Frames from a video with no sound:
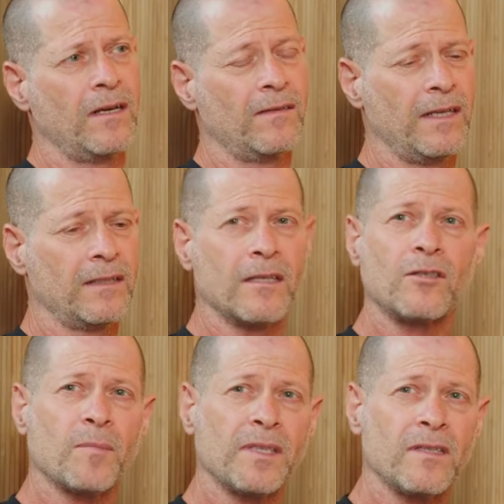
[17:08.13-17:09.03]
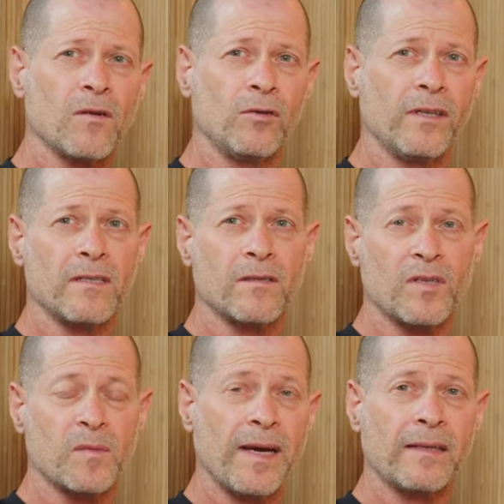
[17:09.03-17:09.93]
I think the Japanese audience
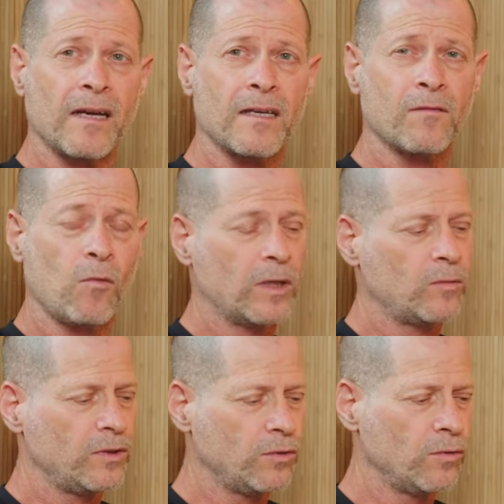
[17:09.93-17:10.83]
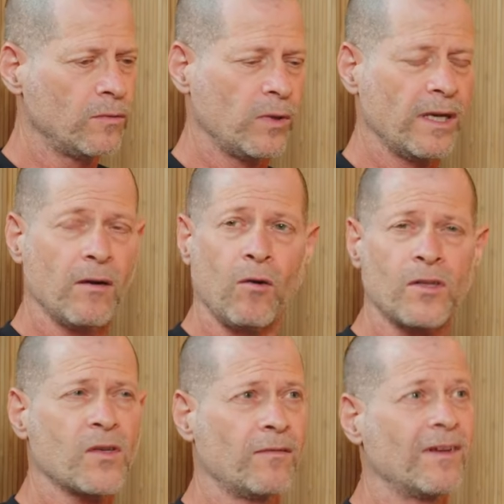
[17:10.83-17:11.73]
respect us for what we do. We have, we
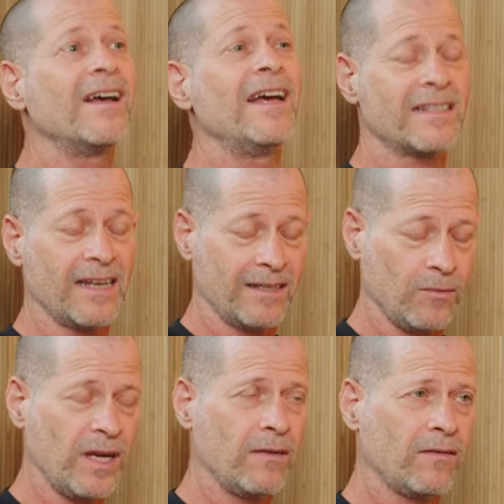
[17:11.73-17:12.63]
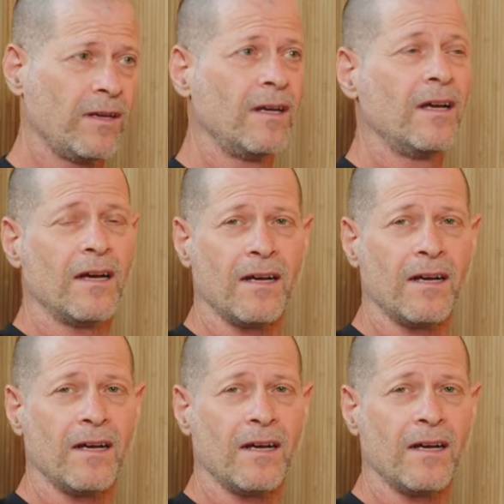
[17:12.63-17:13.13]
have a Japanese exactly. Site. We have yeah.